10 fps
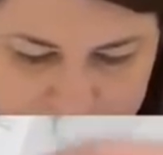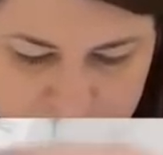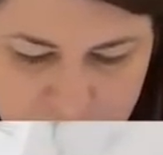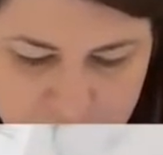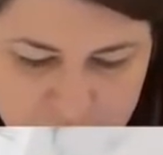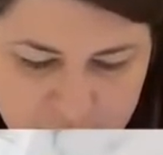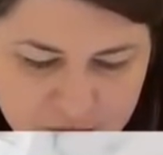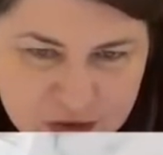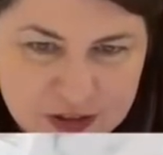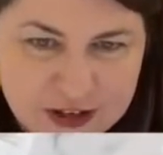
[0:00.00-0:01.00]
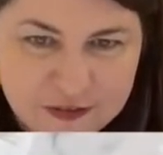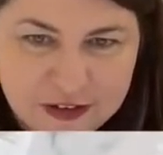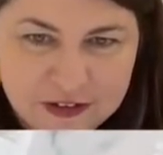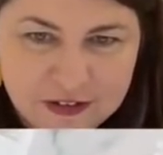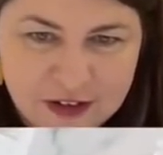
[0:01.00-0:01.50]
Yeah, I think I'll do that
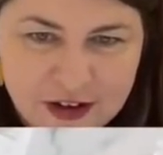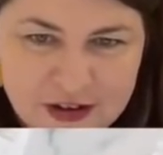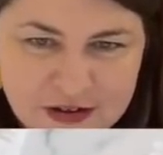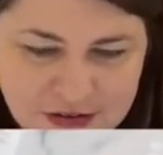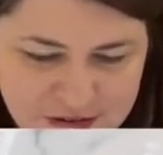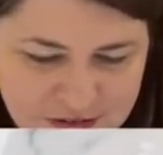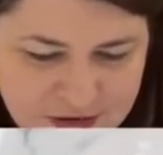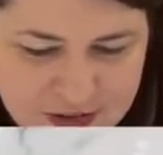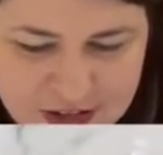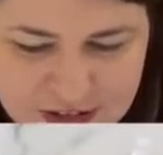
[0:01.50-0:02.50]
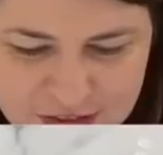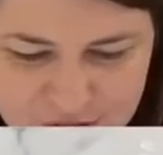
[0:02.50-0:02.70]
one. That is